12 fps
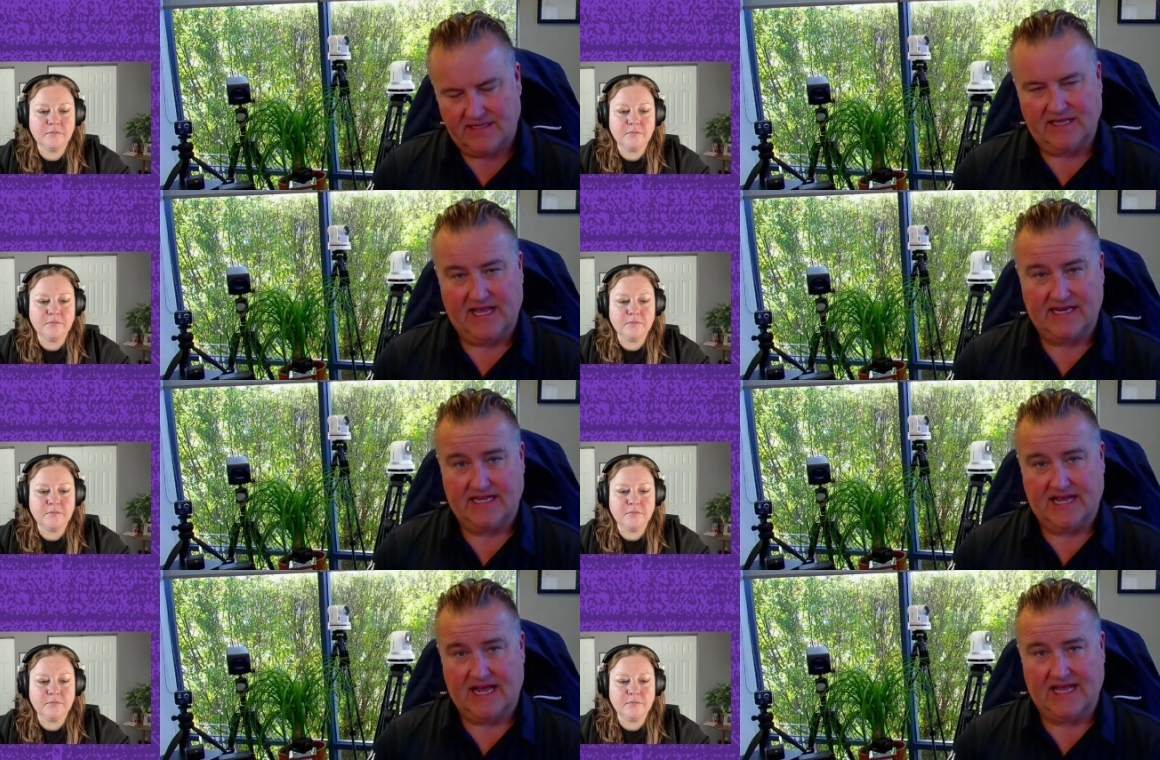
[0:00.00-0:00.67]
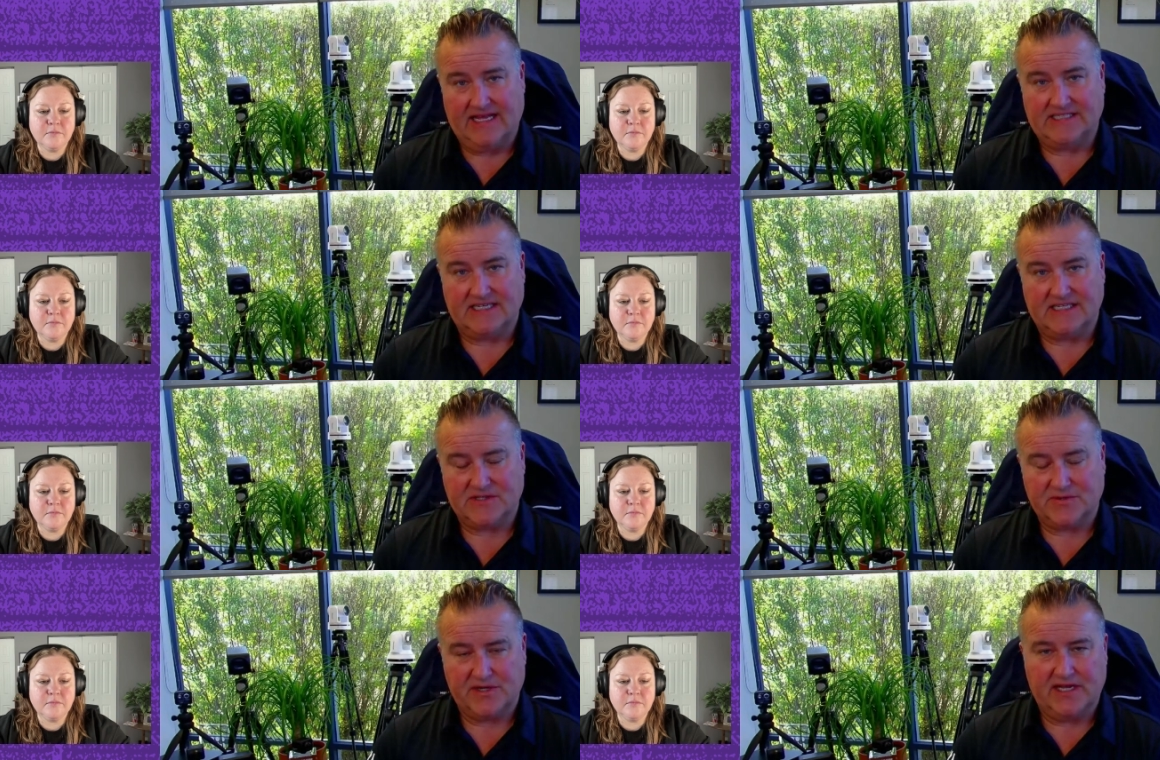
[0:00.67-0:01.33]
Speaker 1: the NDI
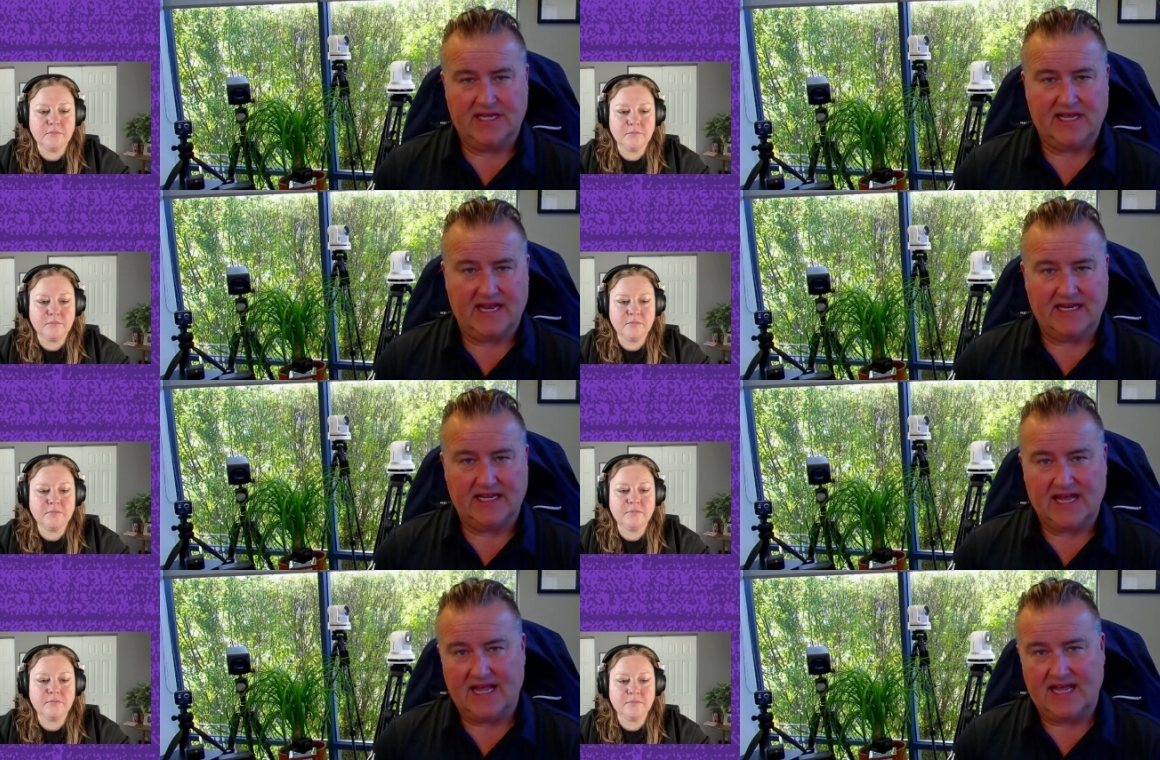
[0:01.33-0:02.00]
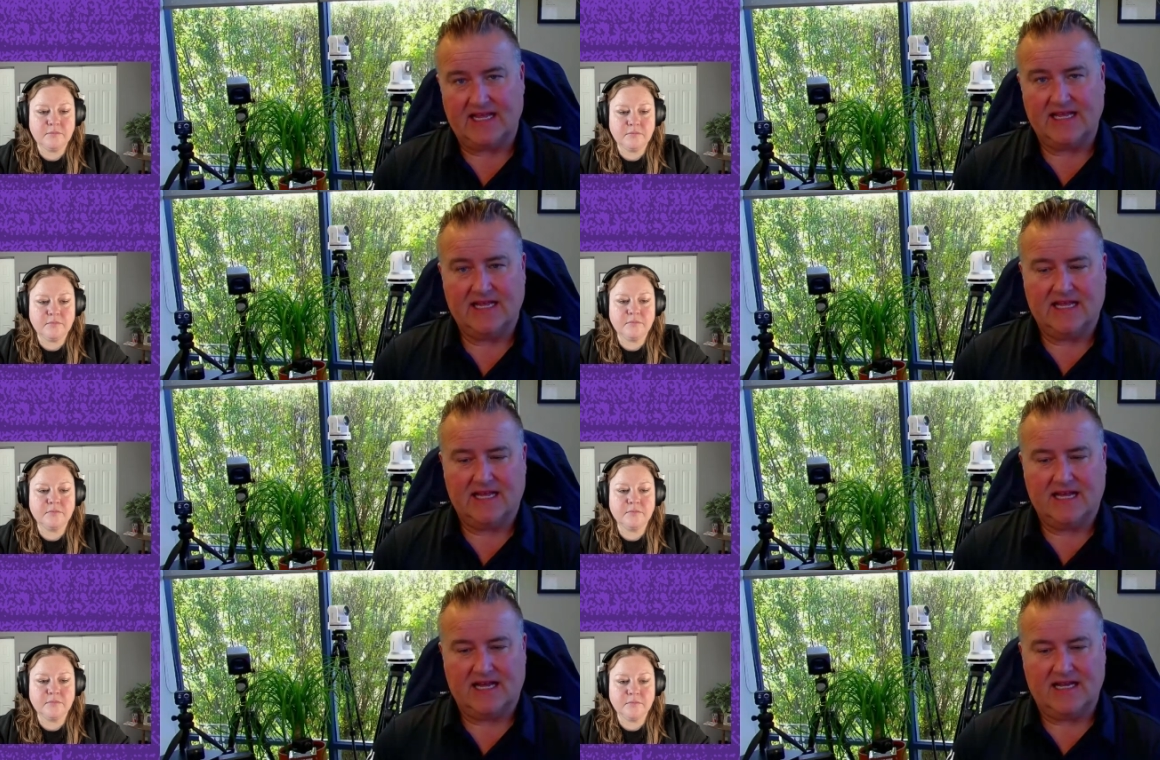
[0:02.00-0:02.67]
HX3, NDI,
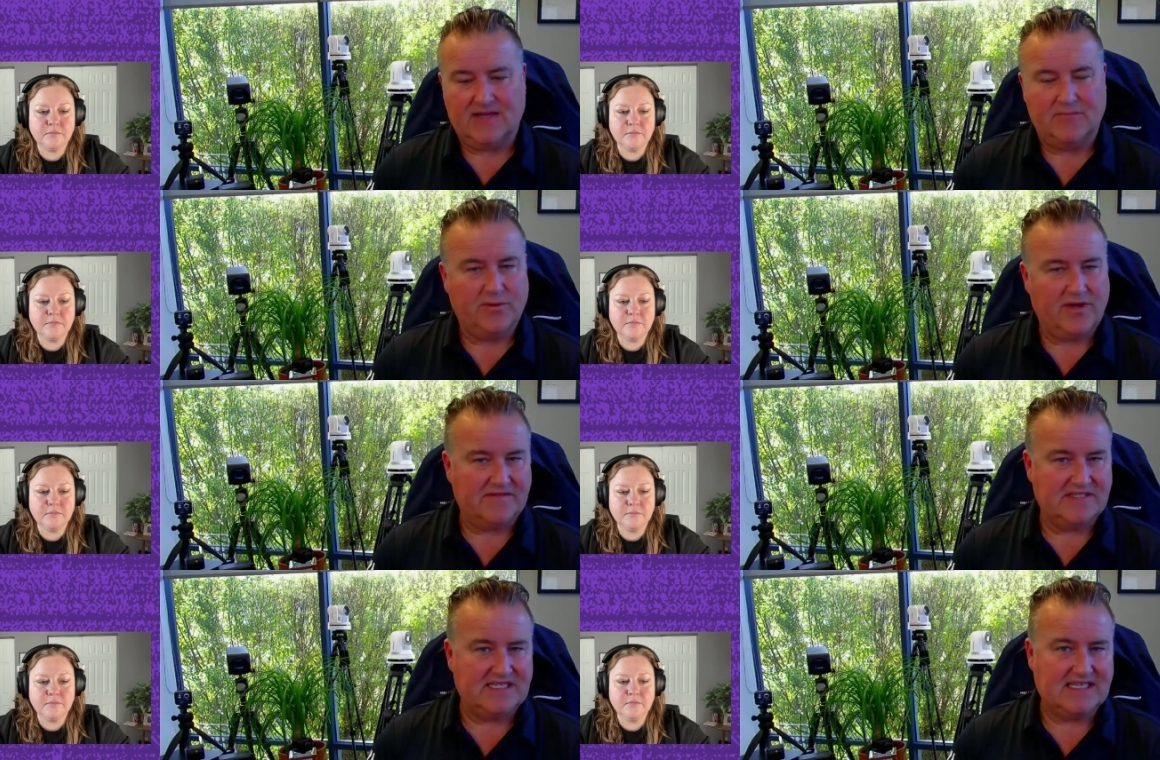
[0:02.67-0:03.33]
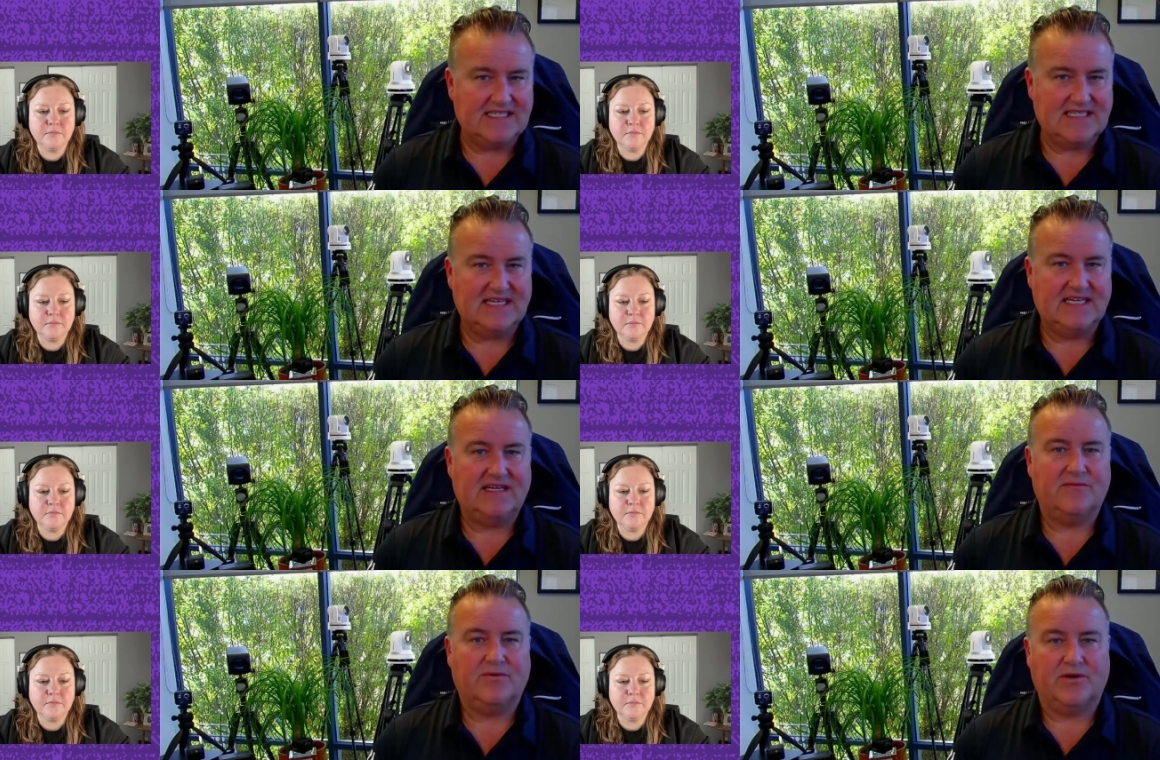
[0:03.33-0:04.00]
uh, but we have
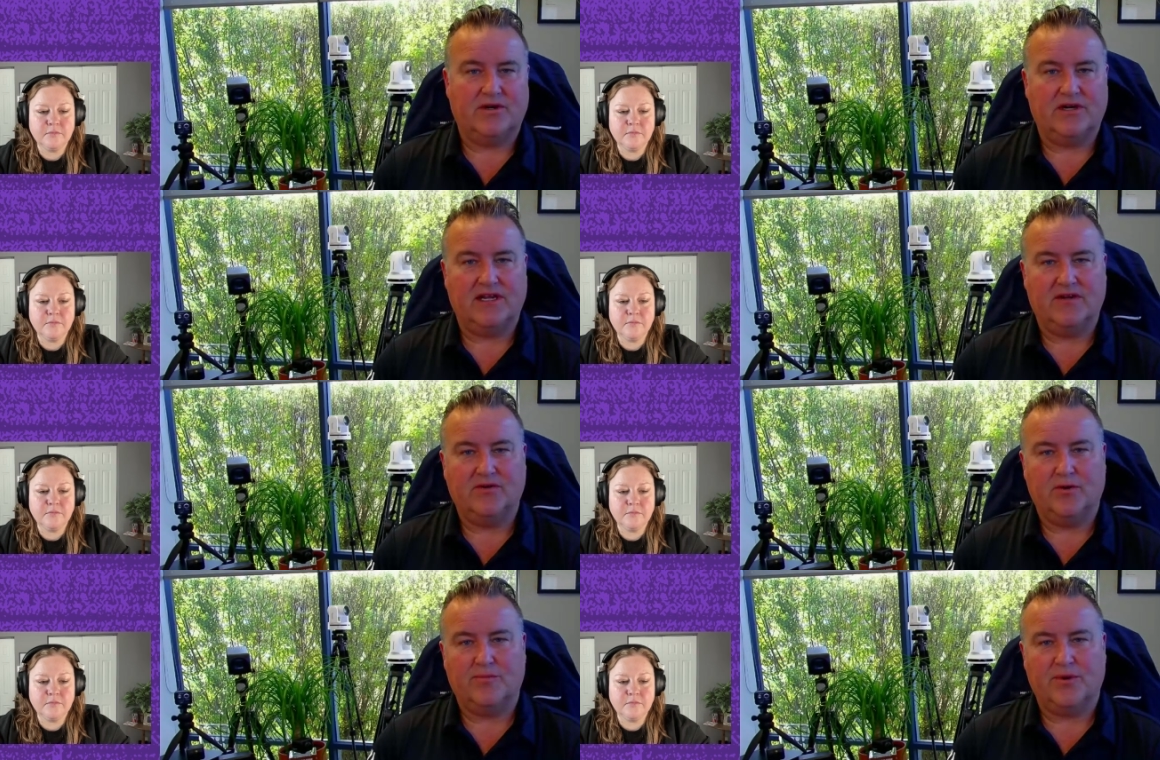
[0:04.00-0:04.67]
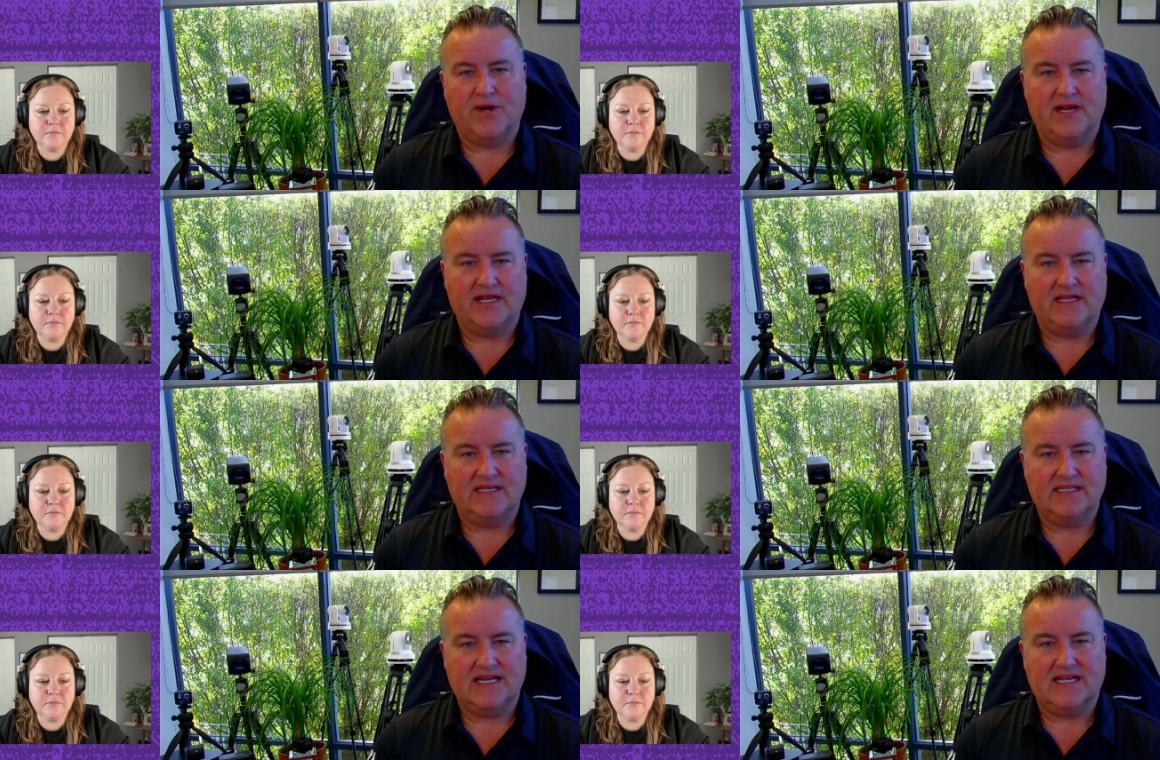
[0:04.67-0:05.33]
Zixi. We're incorporating
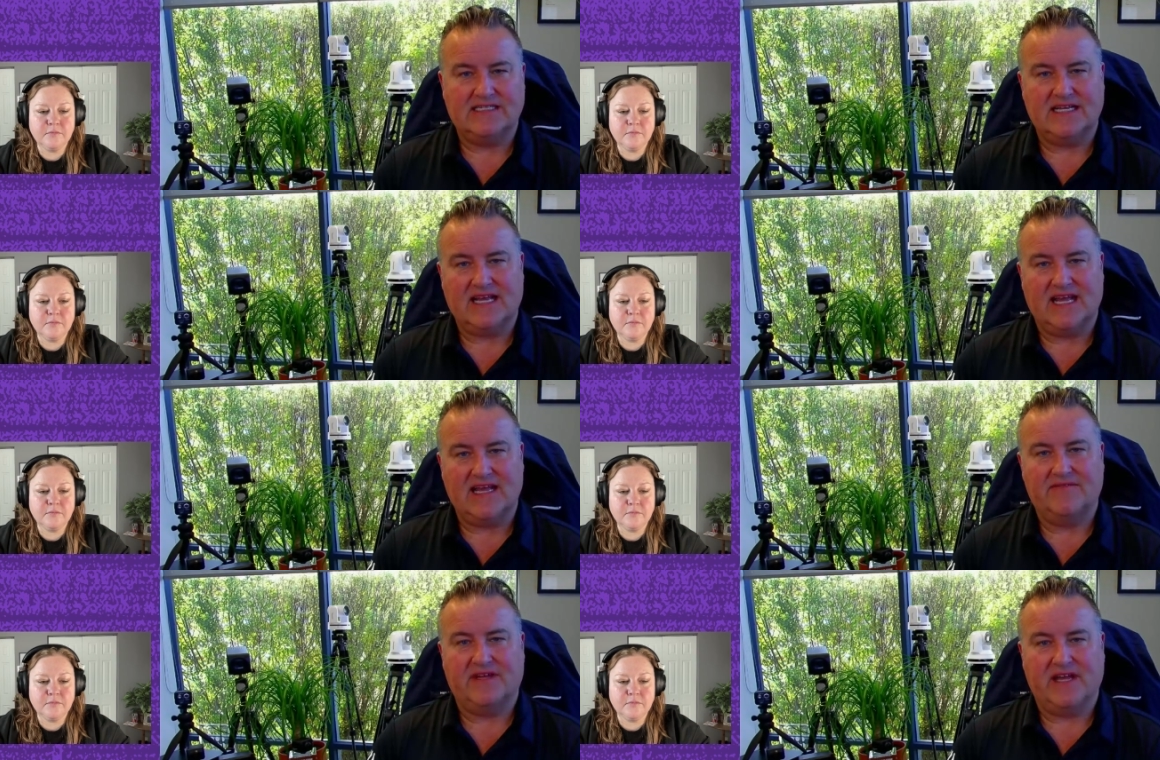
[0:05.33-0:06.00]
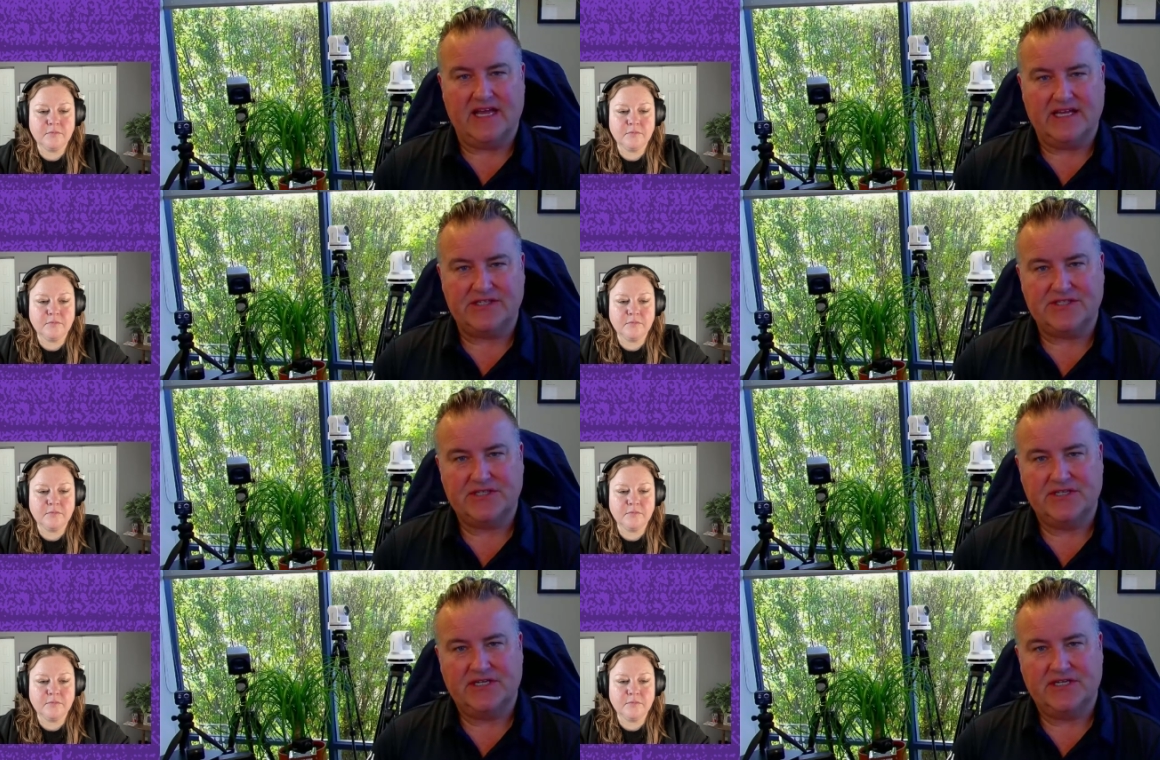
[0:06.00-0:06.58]
the Dante AVH